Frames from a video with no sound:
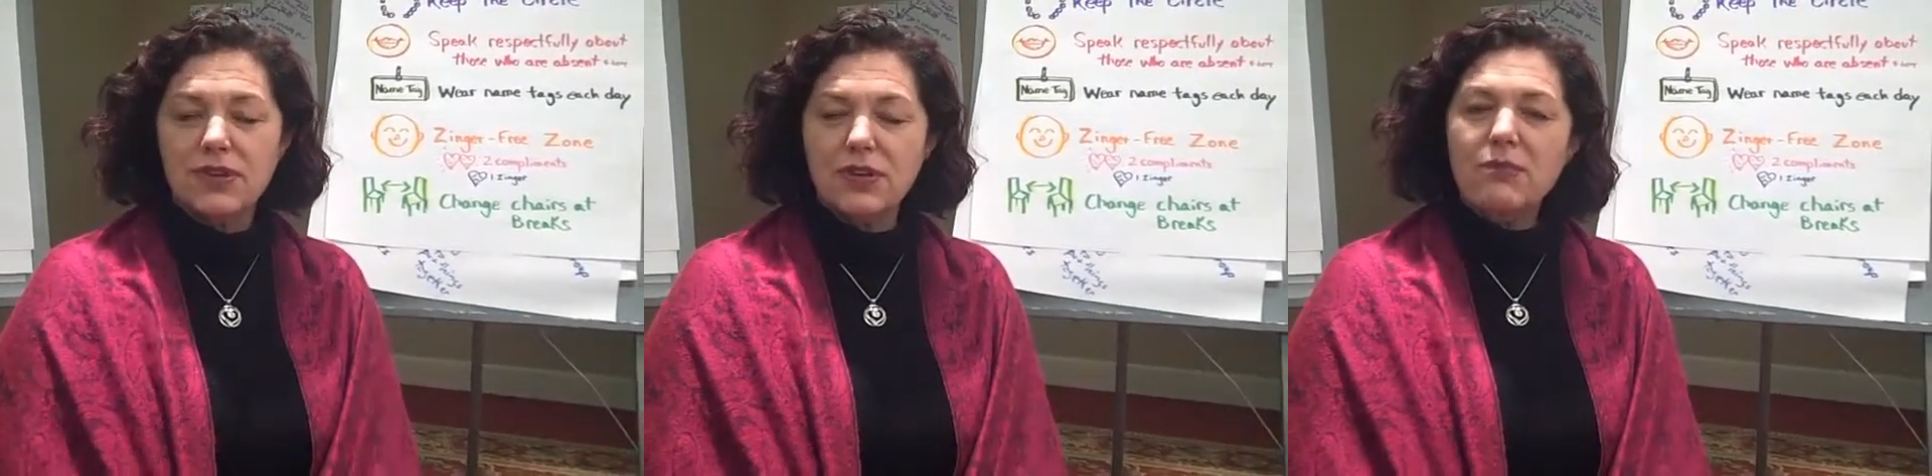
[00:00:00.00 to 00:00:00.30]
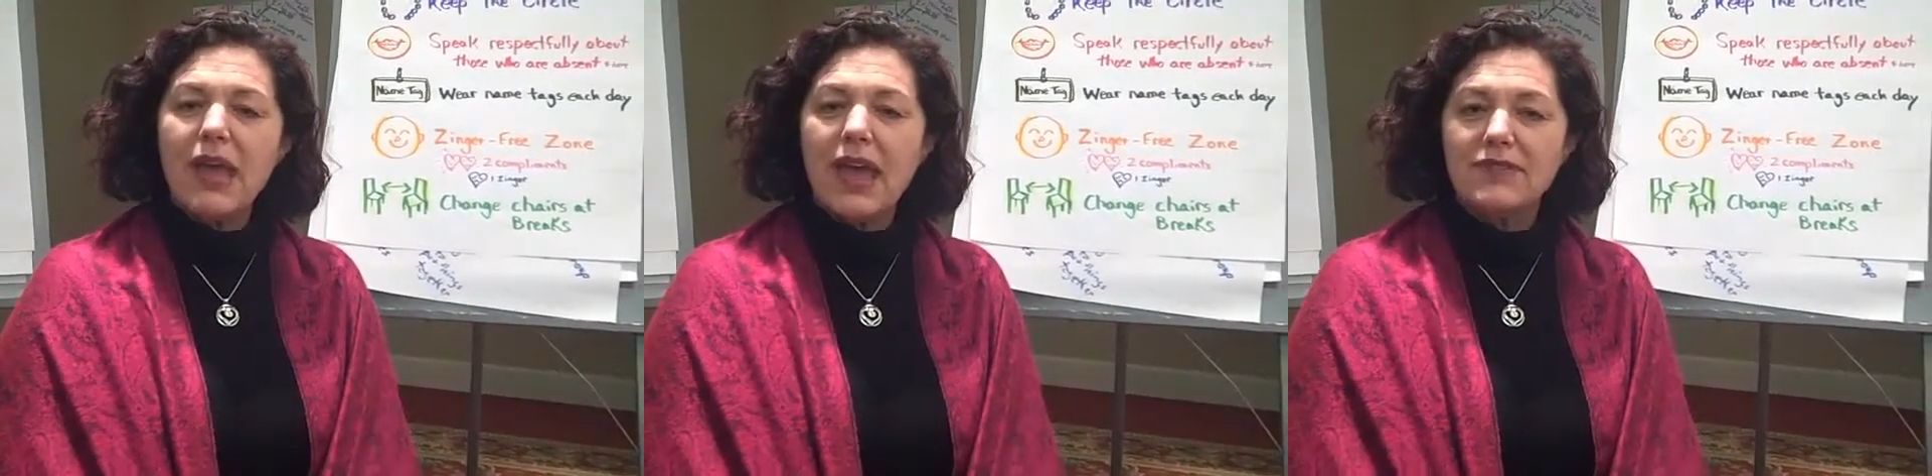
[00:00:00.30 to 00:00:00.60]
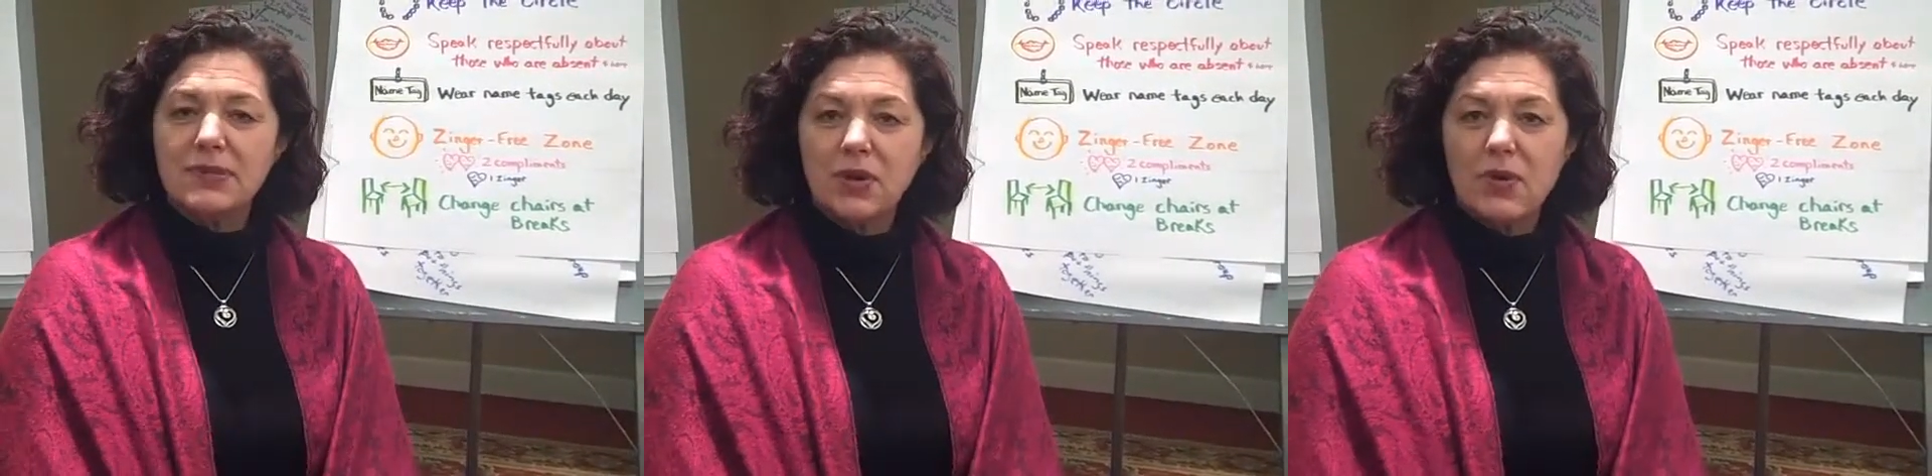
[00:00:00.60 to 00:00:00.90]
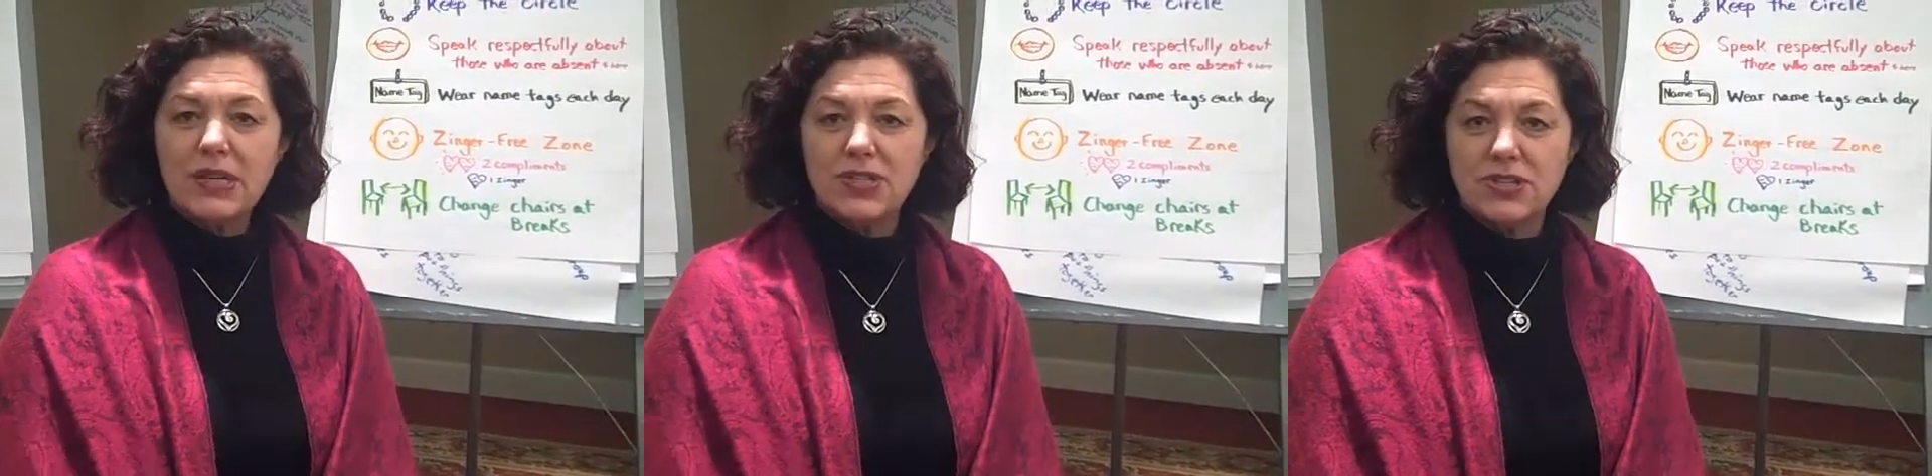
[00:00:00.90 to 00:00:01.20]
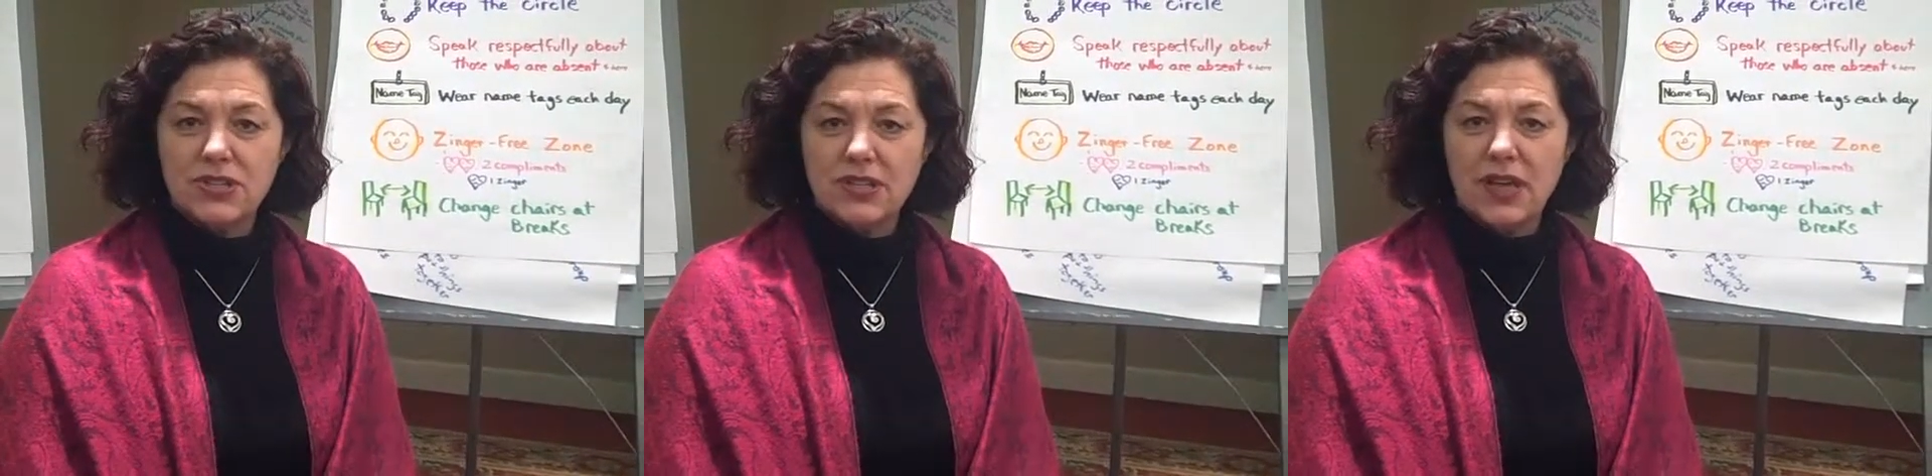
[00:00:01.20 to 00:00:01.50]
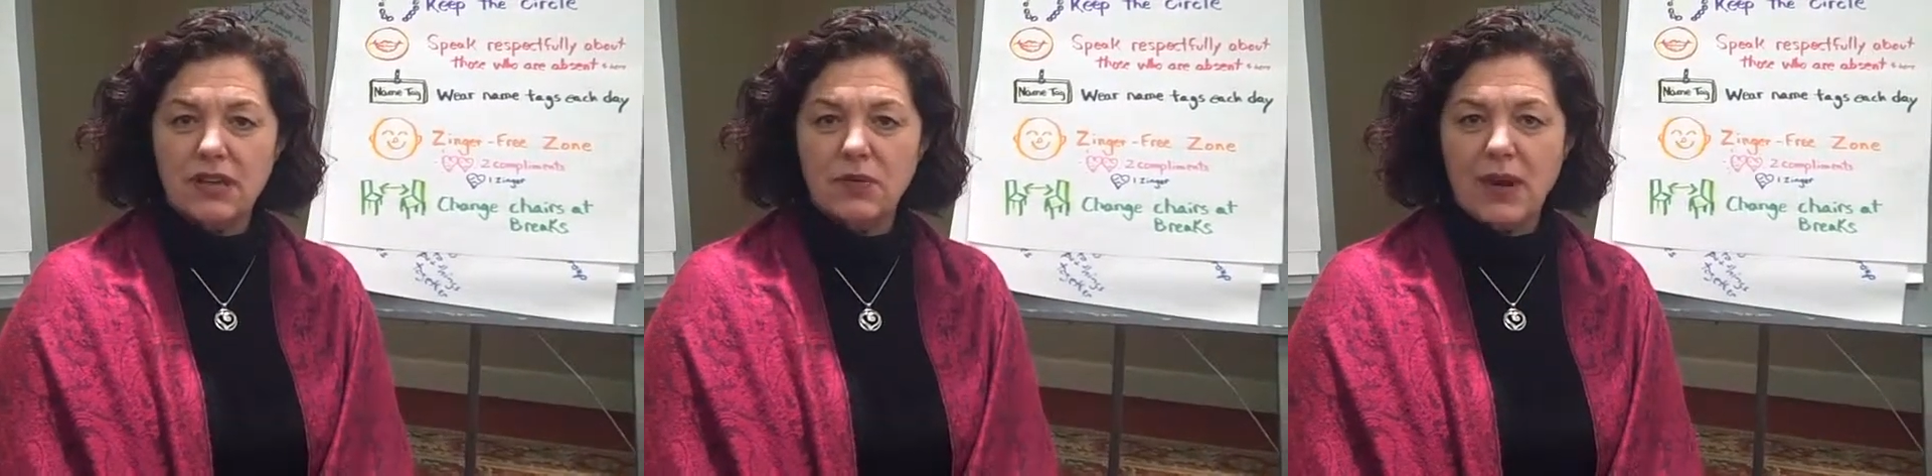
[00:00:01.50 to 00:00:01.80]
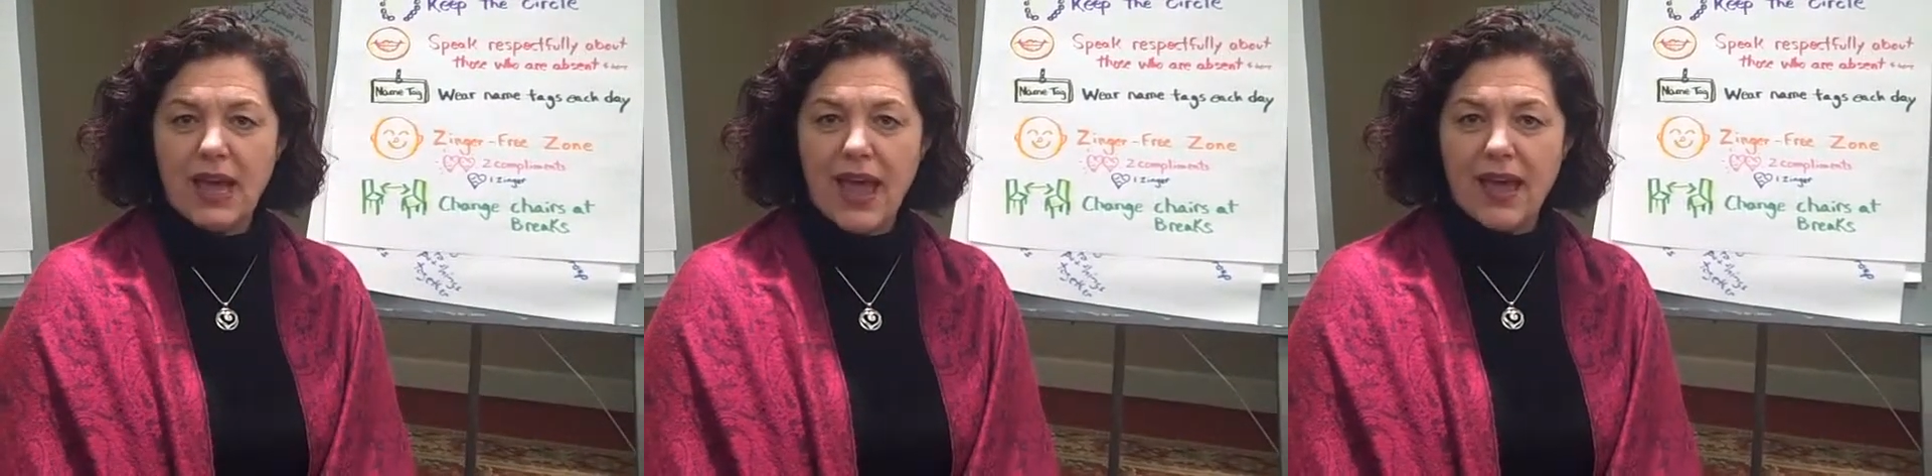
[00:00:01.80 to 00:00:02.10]
so you may have some questions that
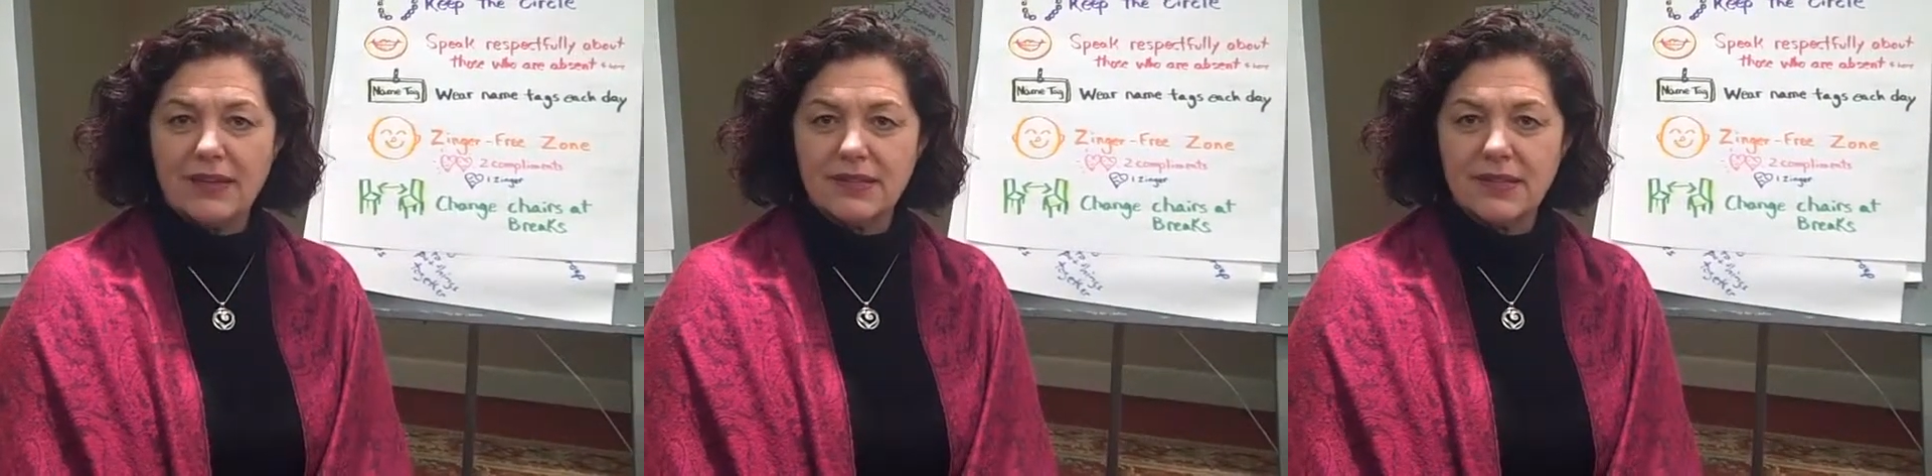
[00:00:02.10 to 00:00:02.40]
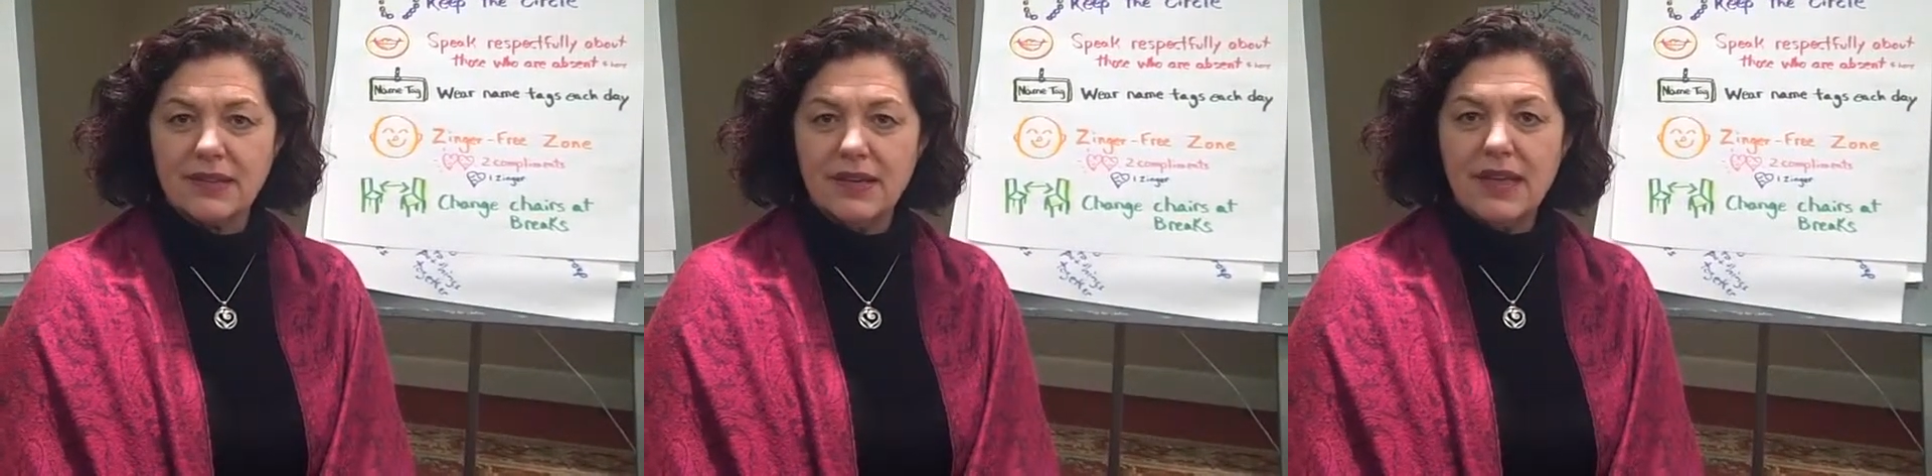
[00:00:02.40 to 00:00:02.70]
you want to ask.